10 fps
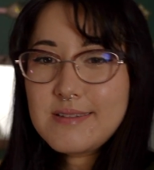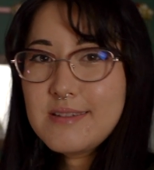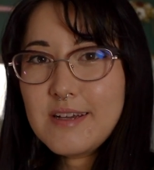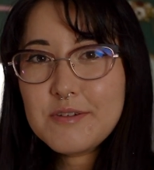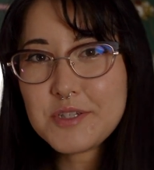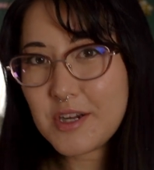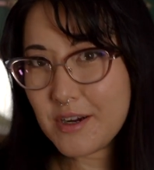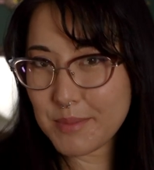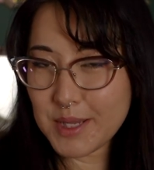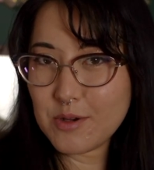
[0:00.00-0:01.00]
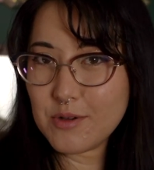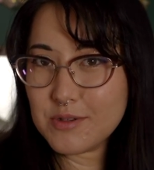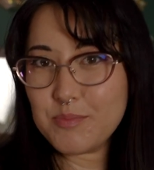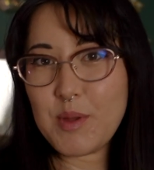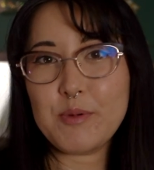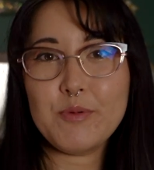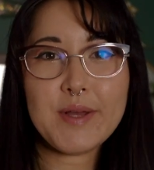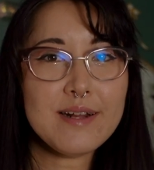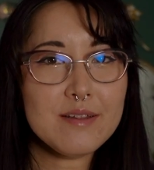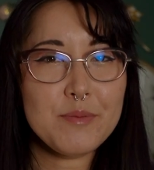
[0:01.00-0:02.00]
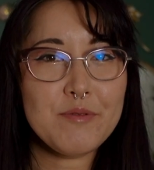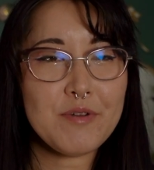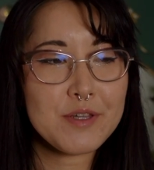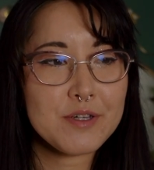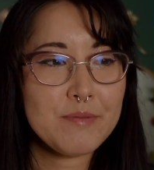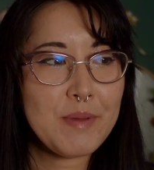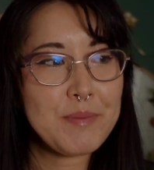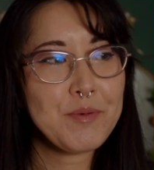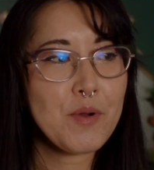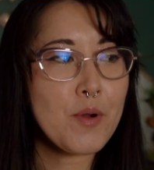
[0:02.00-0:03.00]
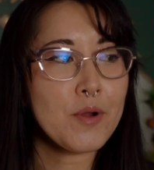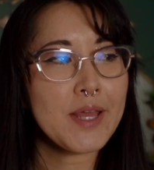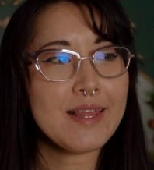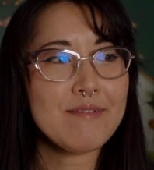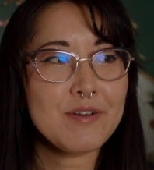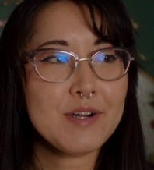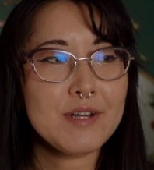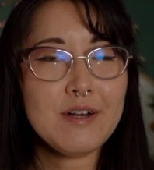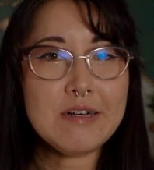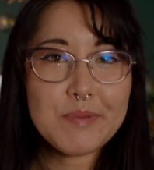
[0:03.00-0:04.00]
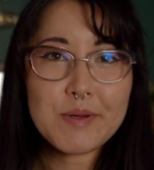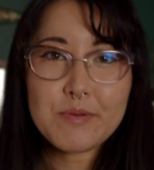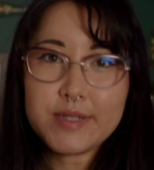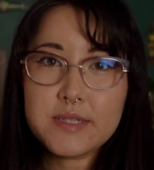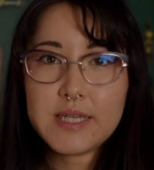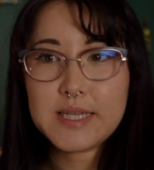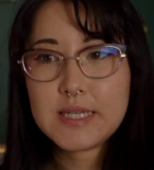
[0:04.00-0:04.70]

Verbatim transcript: those are my goals. Maybe we'll get a little bit farther, or maybe we won't get that far at all, but we'll see.